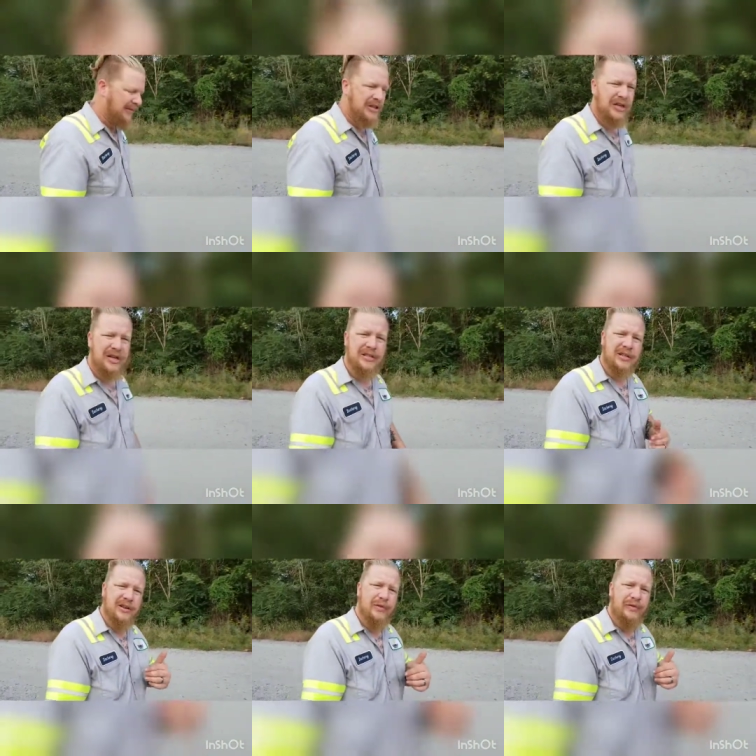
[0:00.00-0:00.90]
she needs a
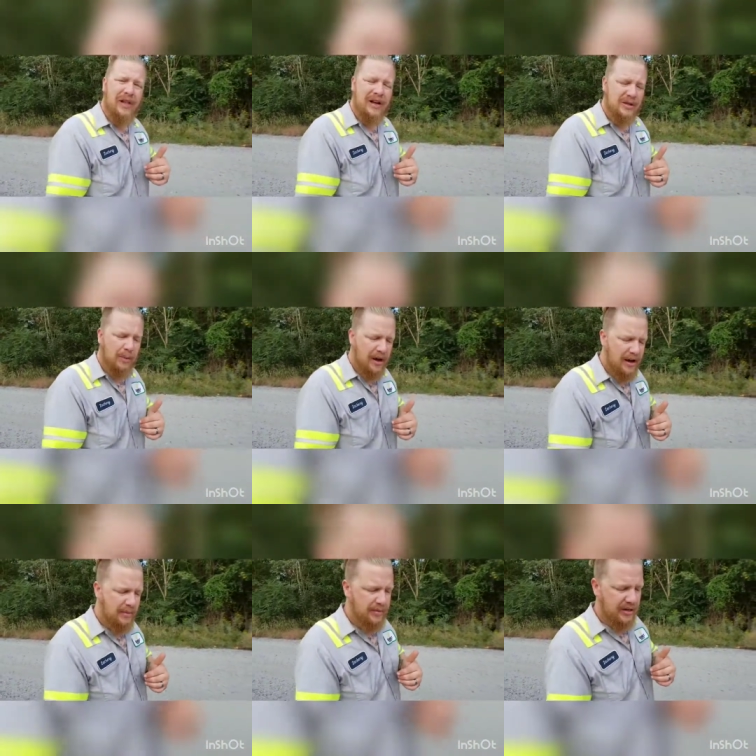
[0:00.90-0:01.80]
new flex
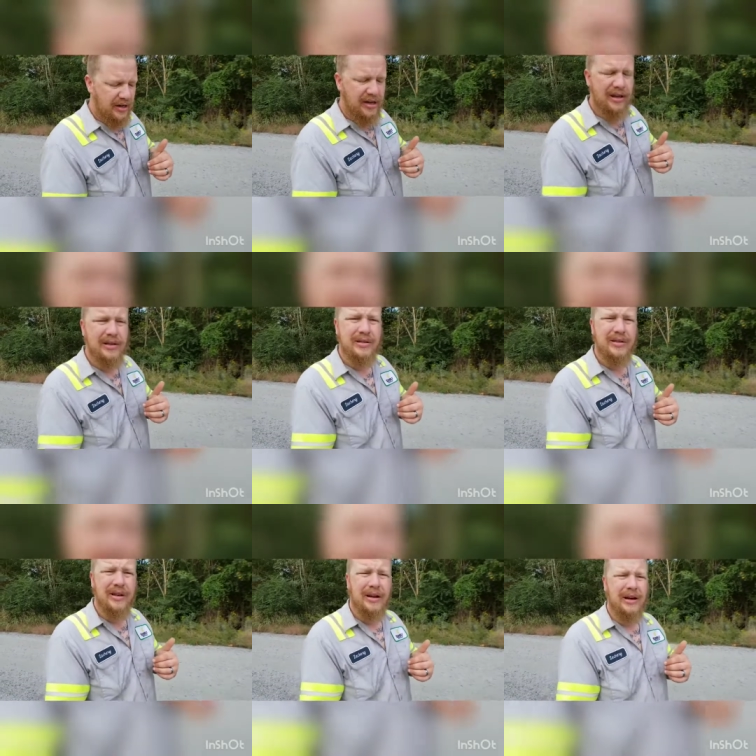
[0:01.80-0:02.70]
pipe. She
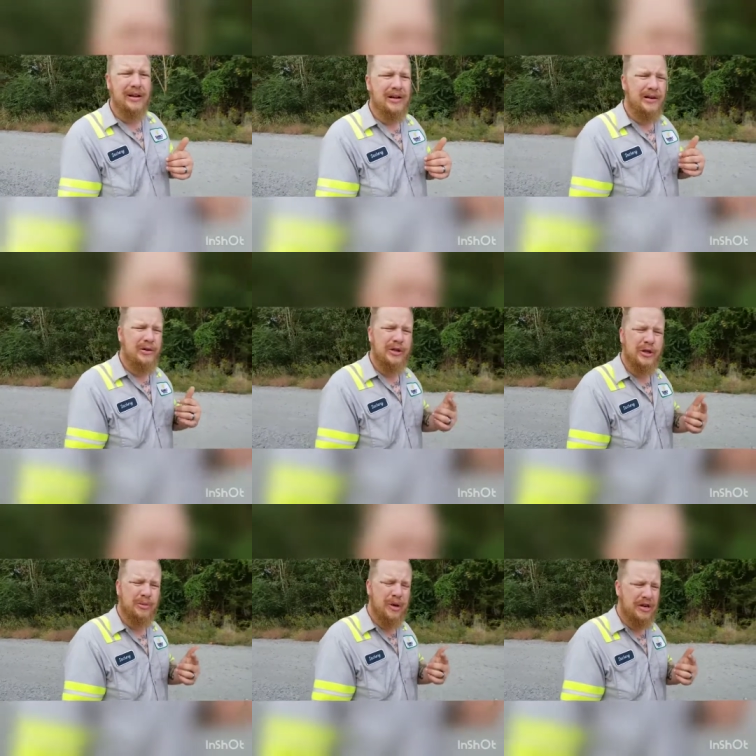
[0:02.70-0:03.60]
needs new
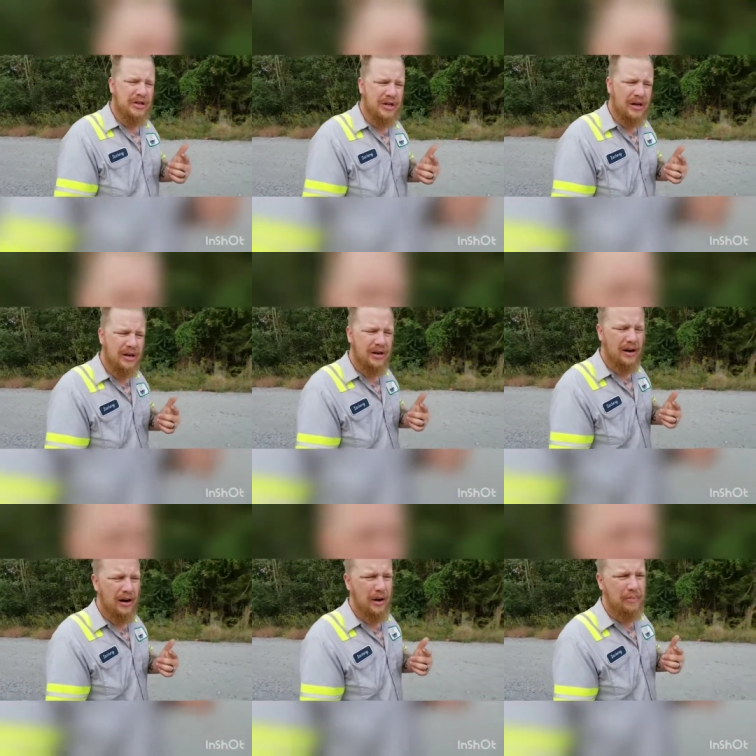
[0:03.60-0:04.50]
suspension.
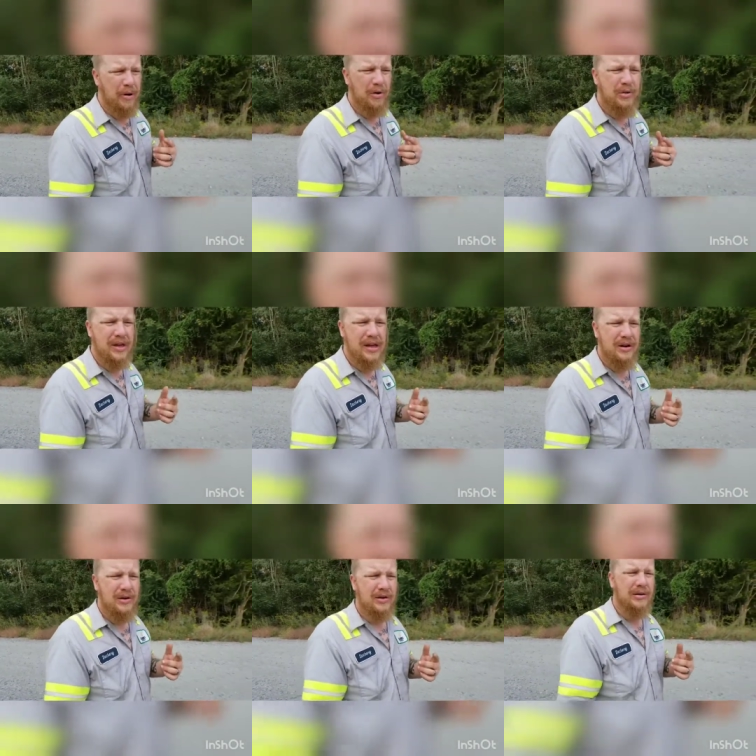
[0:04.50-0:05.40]
Both
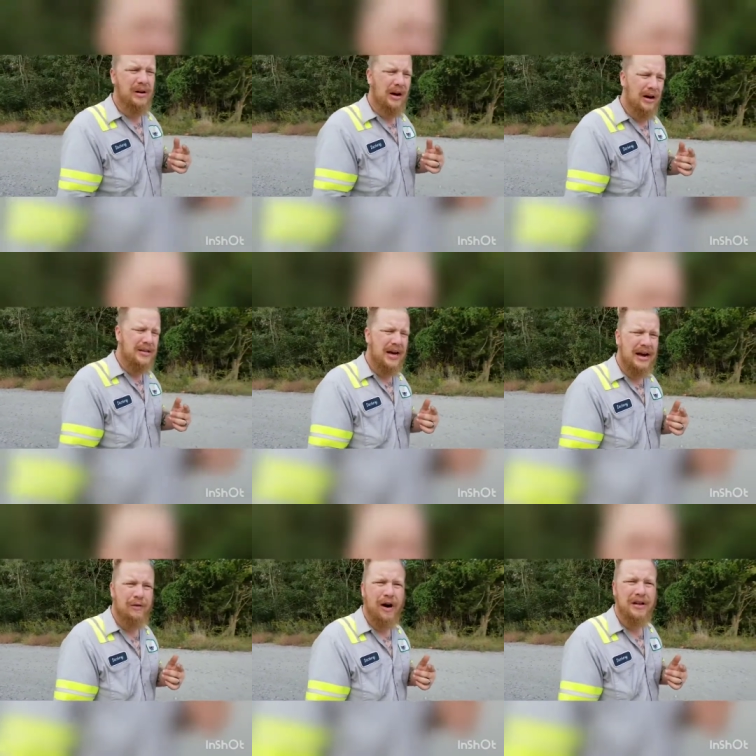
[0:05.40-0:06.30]
inner
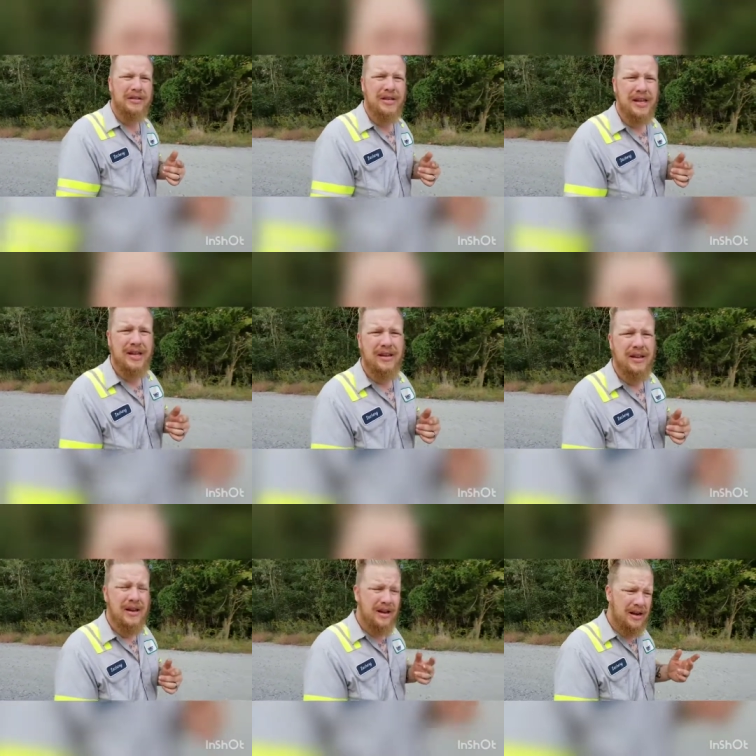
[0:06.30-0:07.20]
tie rods need
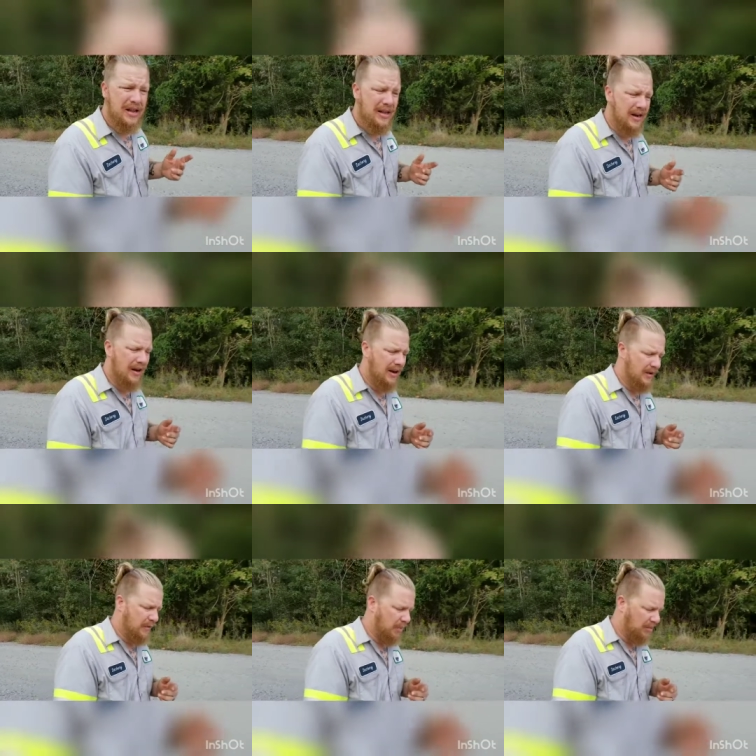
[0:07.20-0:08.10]

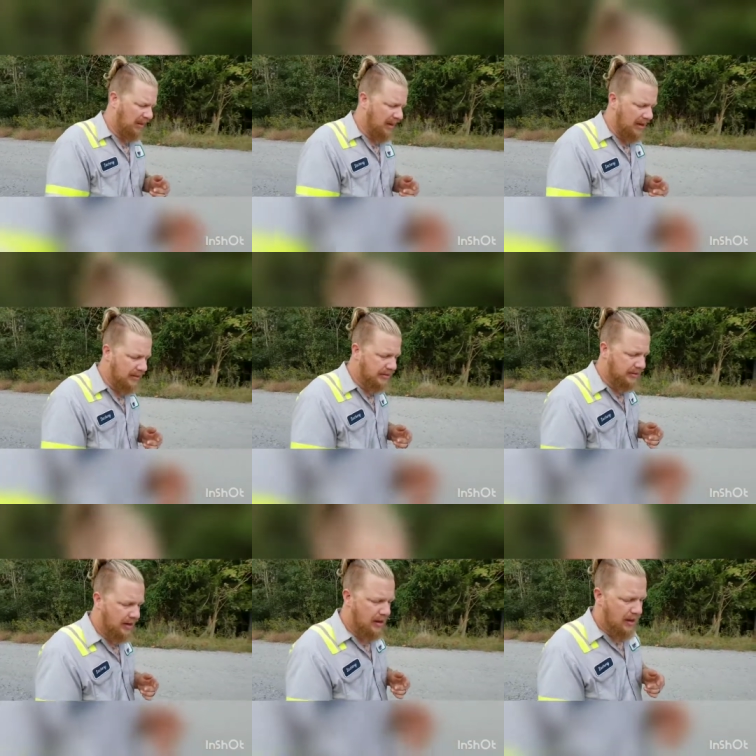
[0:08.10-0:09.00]

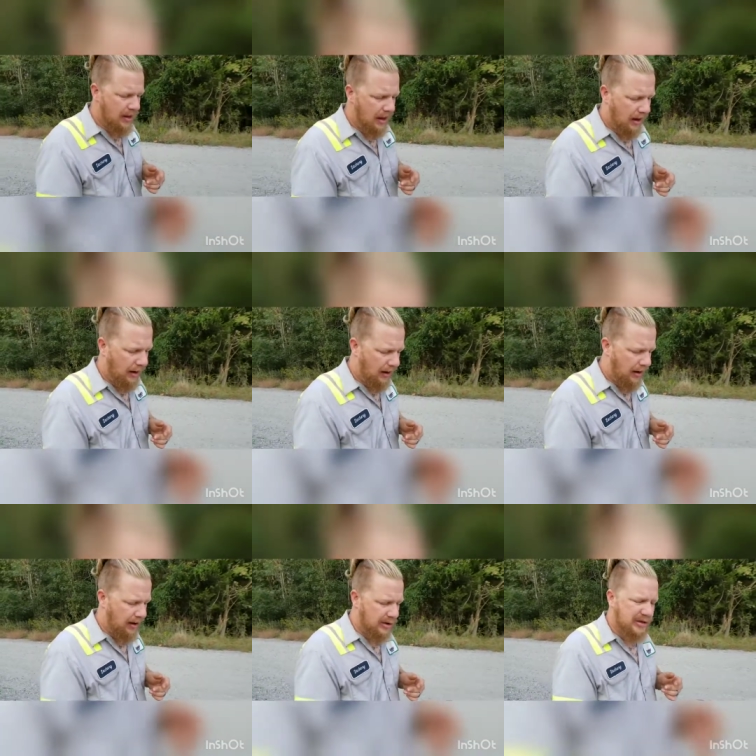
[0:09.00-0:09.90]
replaced.
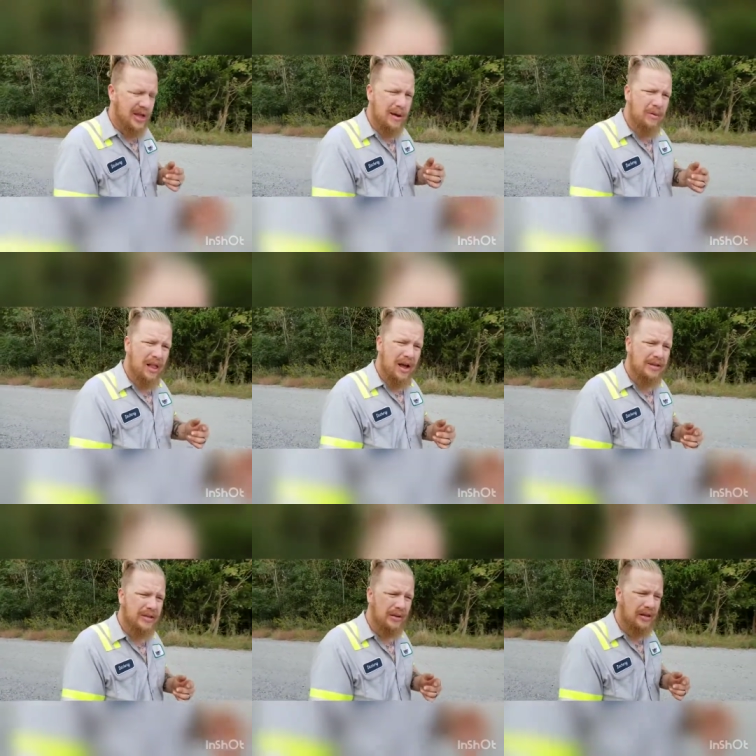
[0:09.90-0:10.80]
Her
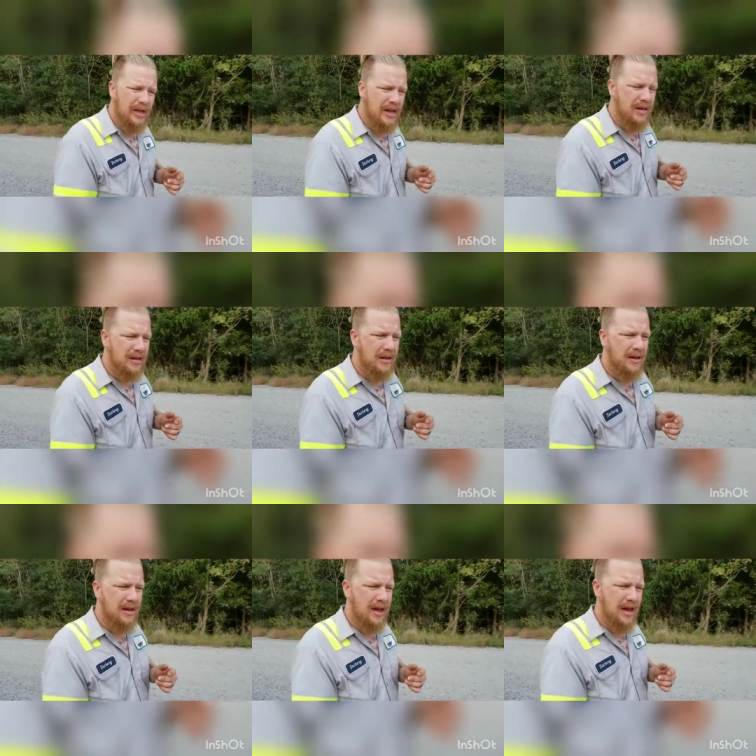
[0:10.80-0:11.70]
stabilizer link
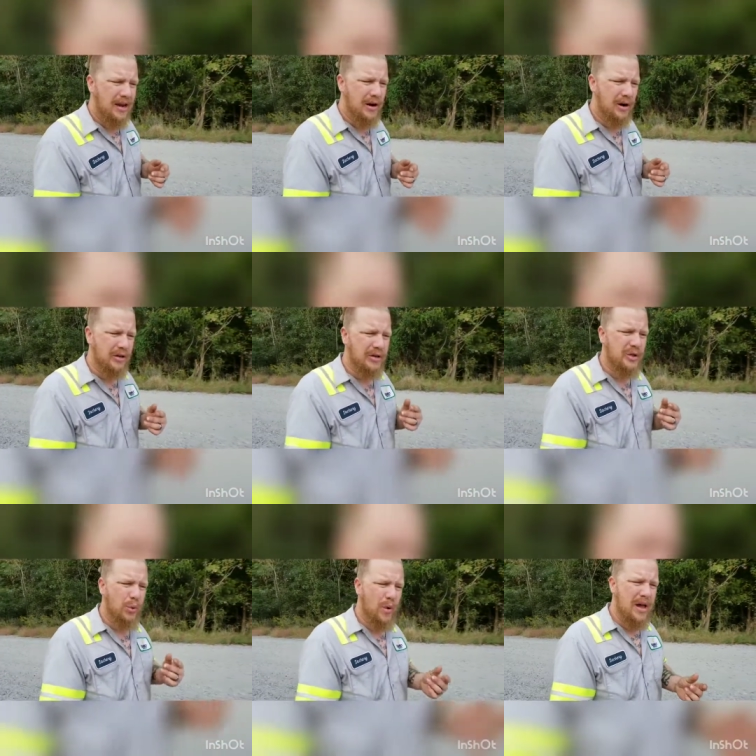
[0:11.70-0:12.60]
and her
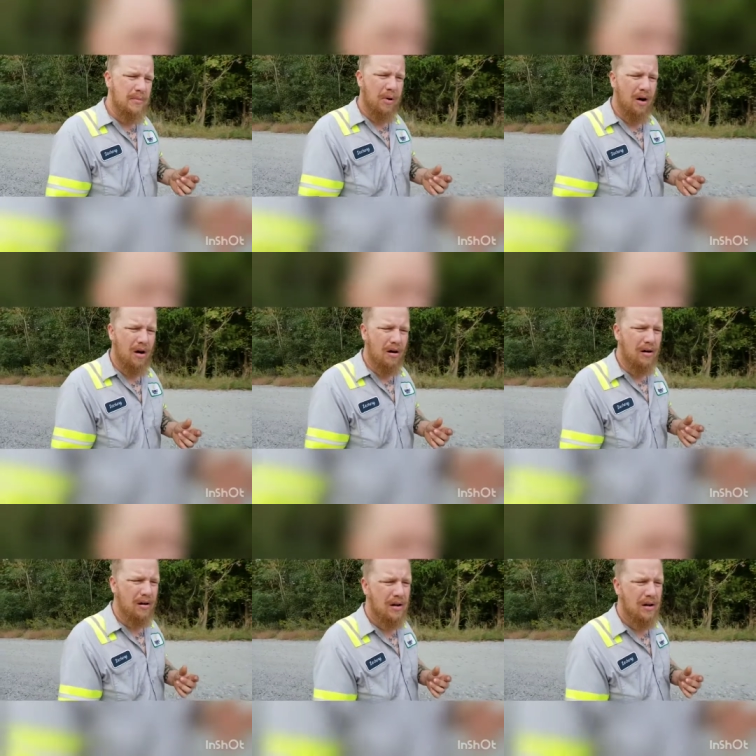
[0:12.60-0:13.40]
sway bar